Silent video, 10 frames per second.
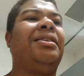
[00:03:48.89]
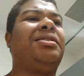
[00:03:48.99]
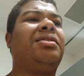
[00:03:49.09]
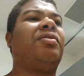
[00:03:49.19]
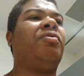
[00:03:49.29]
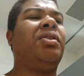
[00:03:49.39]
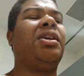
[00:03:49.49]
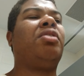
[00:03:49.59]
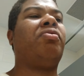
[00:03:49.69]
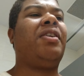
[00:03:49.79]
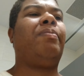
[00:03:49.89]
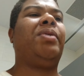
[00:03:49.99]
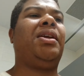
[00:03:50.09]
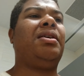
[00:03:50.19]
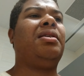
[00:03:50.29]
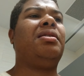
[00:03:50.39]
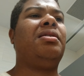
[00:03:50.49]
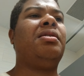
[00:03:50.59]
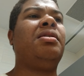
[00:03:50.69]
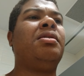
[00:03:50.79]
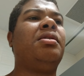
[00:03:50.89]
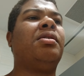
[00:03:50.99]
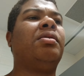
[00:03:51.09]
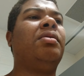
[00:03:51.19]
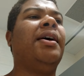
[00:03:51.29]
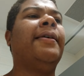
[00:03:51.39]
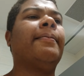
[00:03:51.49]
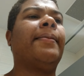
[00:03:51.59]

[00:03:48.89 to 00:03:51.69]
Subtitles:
It's just really creepy, you know.